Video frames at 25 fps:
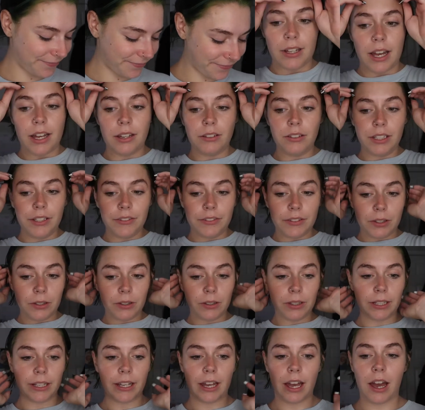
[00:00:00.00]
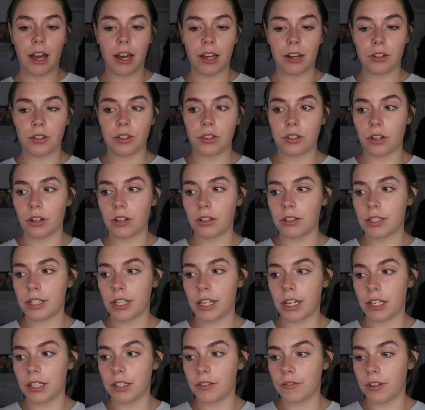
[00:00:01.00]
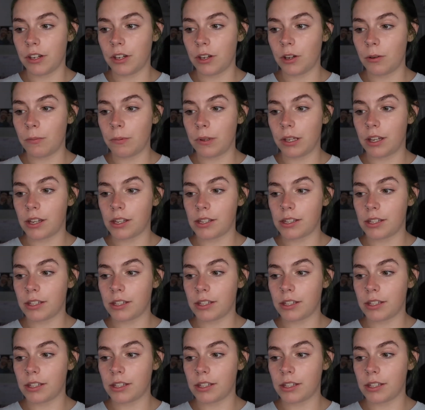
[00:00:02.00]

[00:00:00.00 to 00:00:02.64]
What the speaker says: I don't even know like how to start today's video because